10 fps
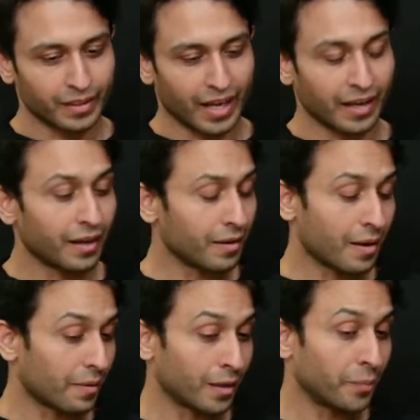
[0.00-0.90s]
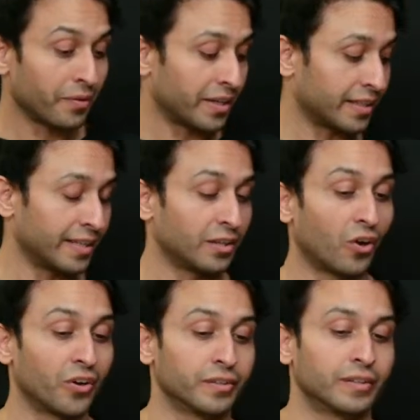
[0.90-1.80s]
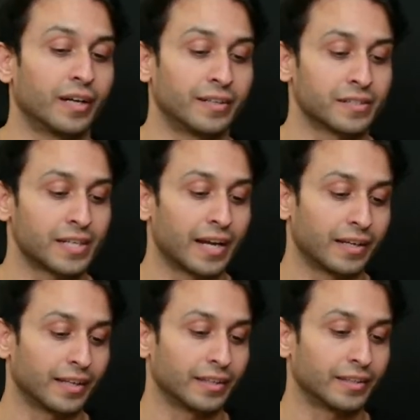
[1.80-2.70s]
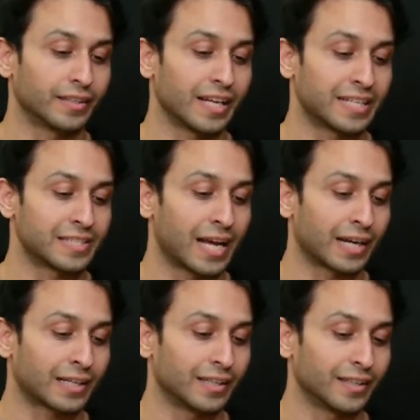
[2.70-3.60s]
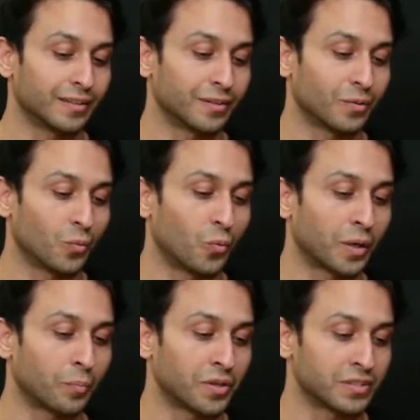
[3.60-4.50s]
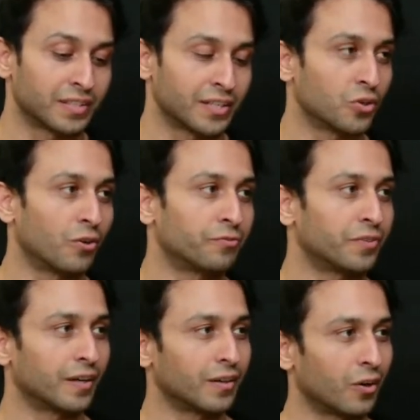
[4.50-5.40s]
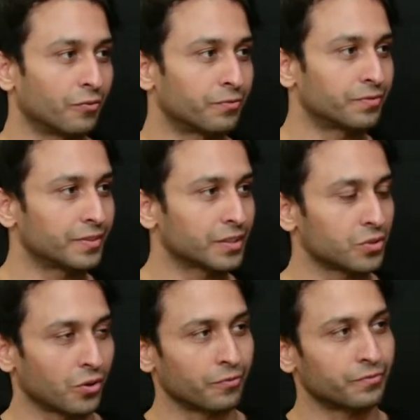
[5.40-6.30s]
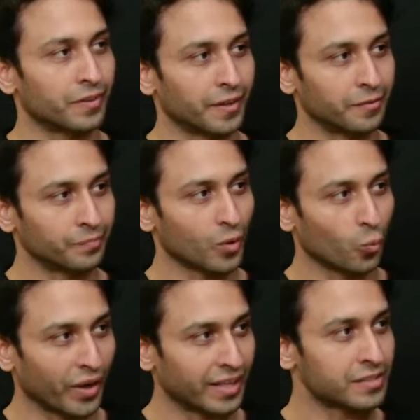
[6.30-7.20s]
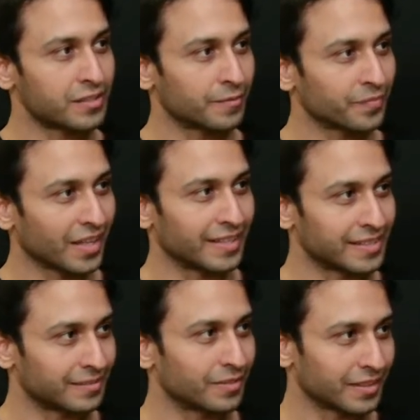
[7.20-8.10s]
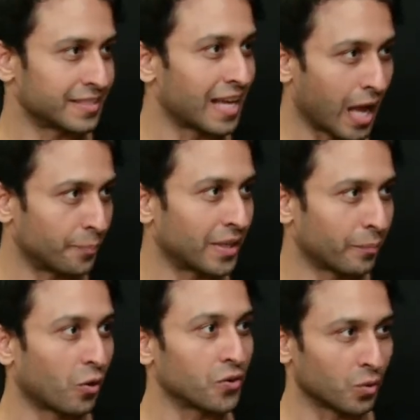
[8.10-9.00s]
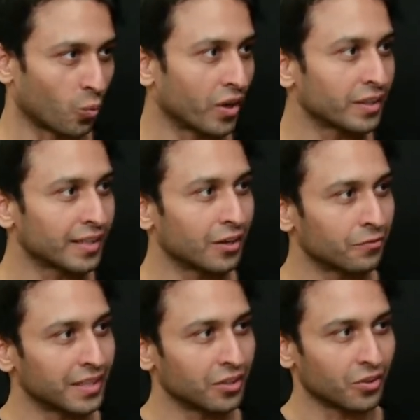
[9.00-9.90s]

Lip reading: I'll be very keen on understanding exactly what percentage of sort of waste is happening because of what kind of thing.